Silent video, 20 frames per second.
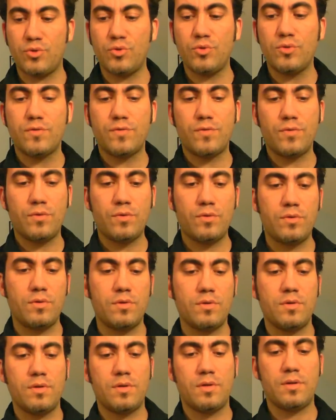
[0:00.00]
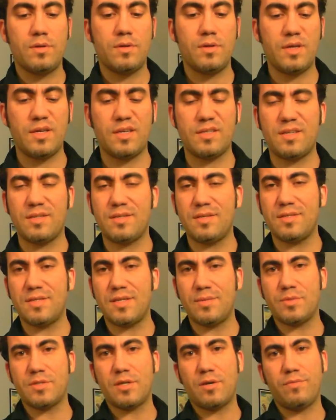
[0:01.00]
useful. I guess that's the
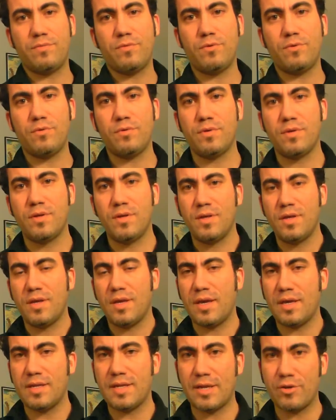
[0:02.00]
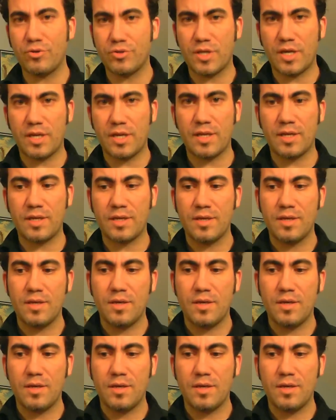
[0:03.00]
same as helpful, and entertaining.